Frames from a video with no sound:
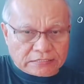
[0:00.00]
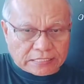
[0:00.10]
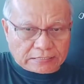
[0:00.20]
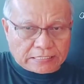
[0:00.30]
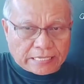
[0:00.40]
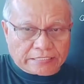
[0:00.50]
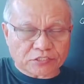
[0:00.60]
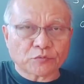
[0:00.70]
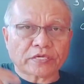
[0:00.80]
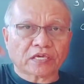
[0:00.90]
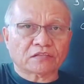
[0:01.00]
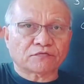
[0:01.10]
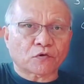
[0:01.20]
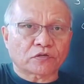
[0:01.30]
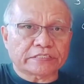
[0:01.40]
that line, so we can
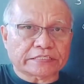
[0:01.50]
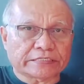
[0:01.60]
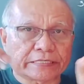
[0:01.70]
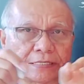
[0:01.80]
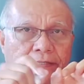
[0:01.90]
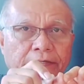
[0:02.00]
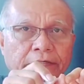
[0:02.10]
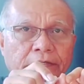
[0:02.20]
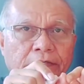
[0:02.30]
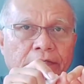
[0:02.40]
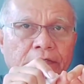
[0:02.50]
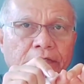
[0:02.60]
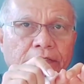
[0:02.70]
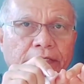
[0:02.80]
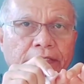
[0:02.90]
fold it there.
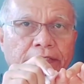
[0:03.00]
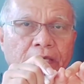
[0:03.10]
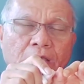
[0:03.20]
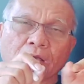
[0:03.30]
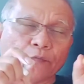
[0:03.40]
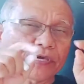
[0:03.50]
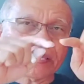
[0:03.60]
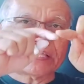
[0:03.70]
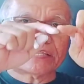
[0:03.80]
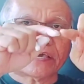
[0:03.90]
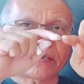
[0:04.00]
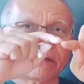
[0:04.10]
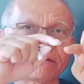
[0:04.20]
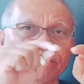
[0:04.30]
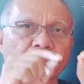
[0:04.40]
Okay, we can't
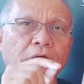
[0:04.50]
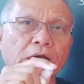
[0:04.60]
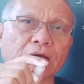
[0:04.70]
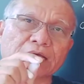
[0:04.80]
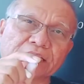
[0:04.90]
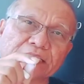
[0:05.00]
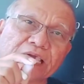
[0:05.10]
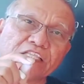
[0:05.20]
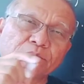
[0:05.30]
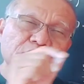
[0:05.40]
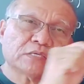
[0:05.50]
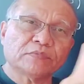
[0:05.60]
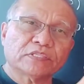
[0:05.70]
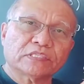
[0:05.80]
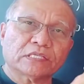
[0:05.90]
have a line of
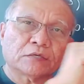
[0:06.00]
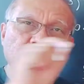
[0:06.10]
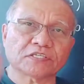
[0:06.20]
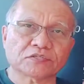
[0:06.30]
symmetry which is